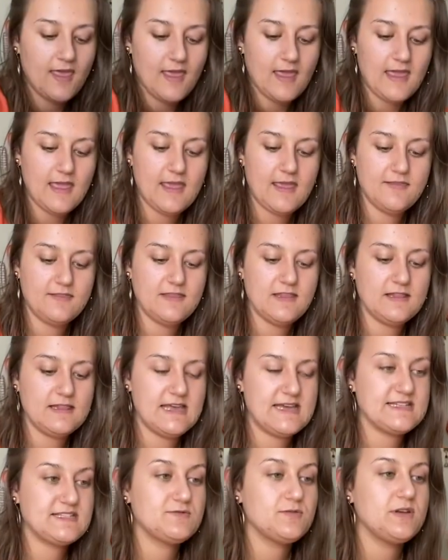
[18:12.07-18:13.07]
And the
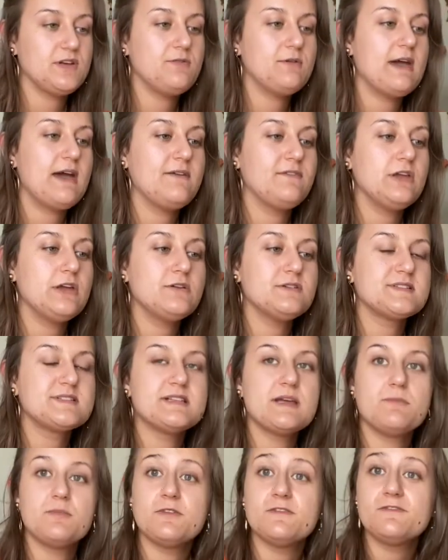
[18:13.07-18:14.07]
last one you have here is
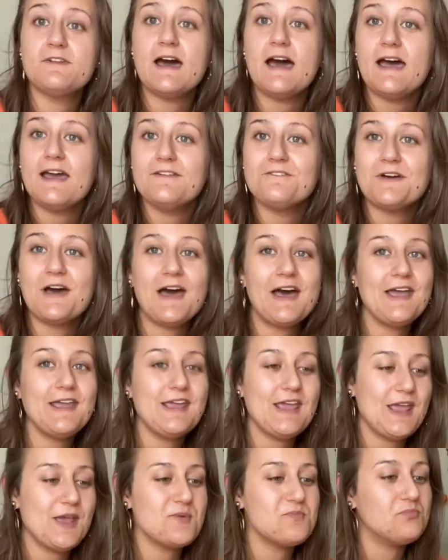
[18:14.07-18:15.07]
number 5. I
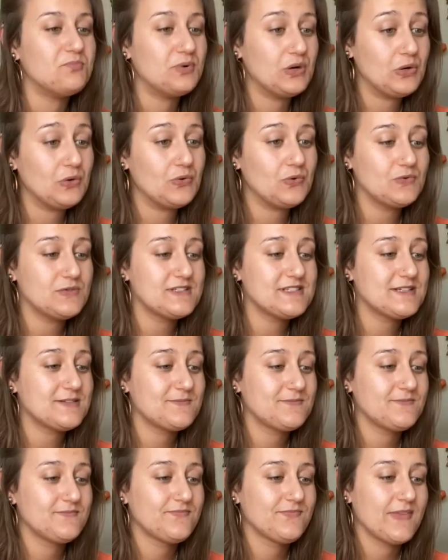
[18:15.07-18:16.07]
am bold.
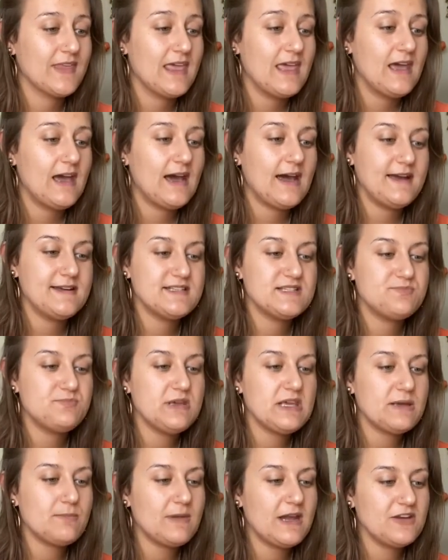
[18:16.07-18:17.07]
I
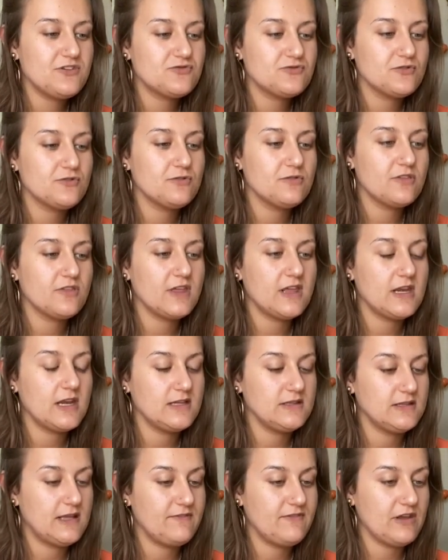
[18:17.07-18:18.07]
speak my truth in a
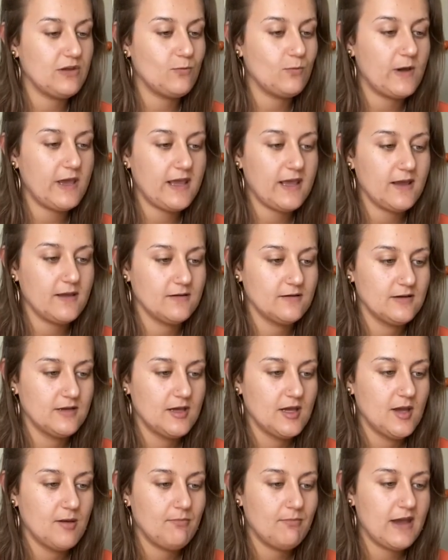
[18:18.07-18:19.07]
loving way.
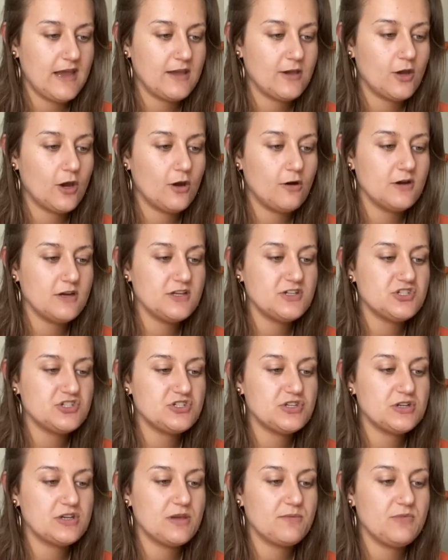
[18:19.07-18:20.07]
My courage
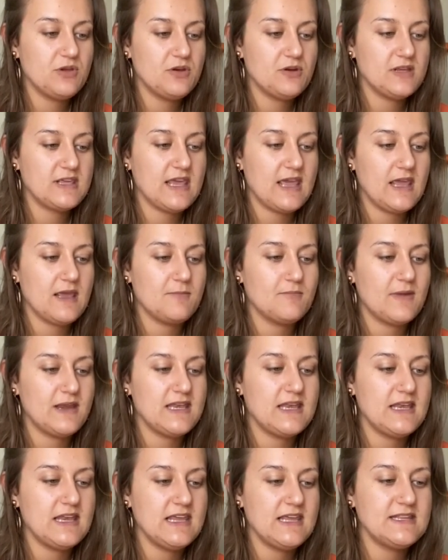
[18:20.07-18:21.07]
to communicate my
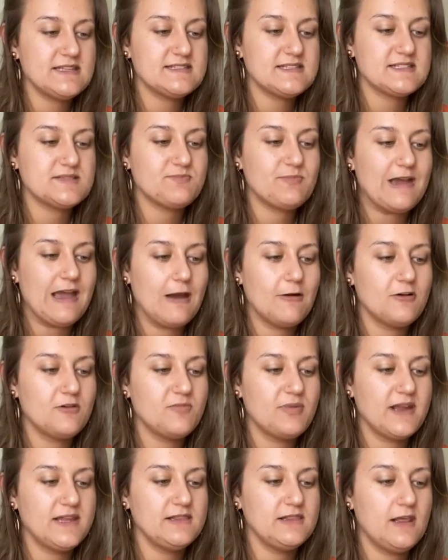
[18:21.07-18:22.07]
needs is powered
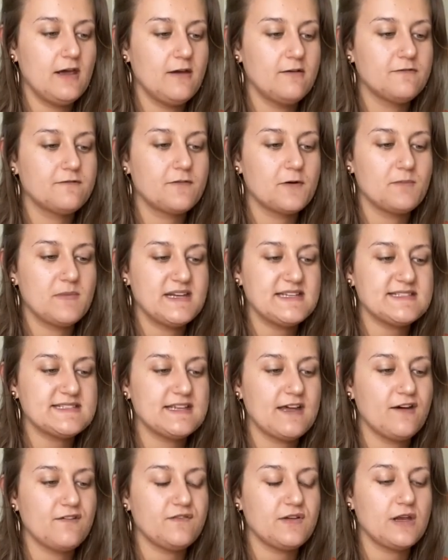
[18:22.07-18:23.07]
by love for
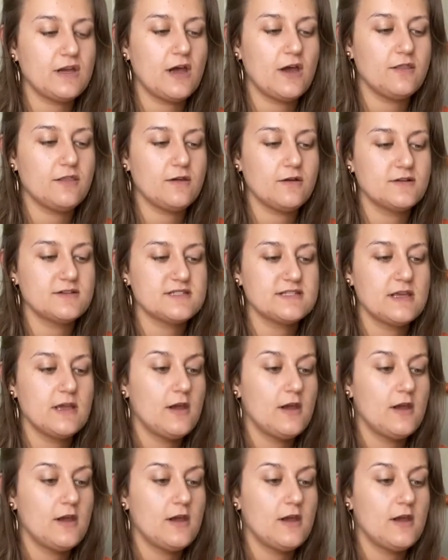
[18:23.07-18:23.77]
myself and others.